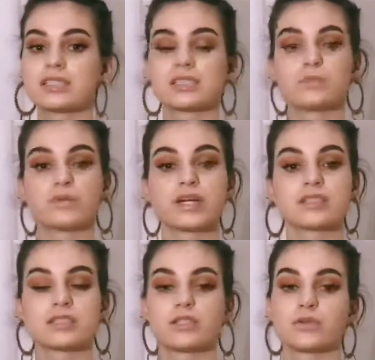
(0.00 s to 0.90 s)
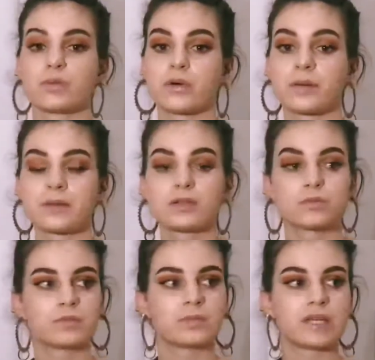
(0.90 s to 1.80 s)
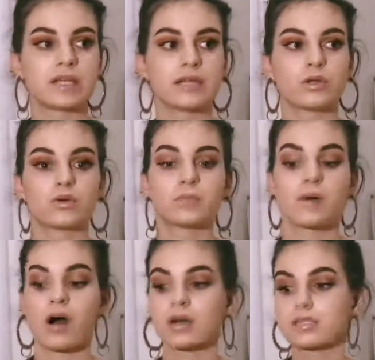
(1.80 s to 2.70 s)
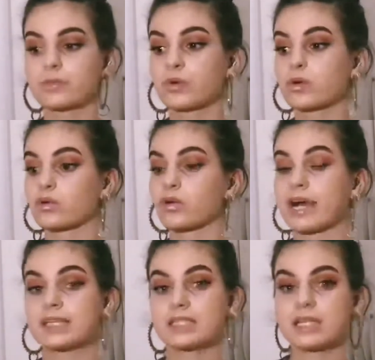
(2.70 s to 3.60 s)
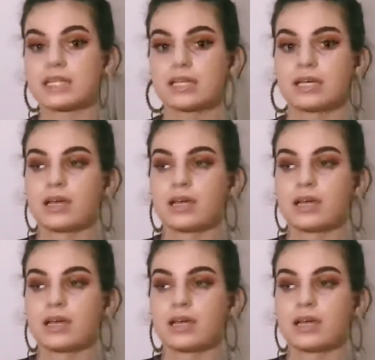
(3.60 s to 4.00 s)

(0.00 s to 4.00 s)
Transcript: to bring to your appointment will be your passport or ID,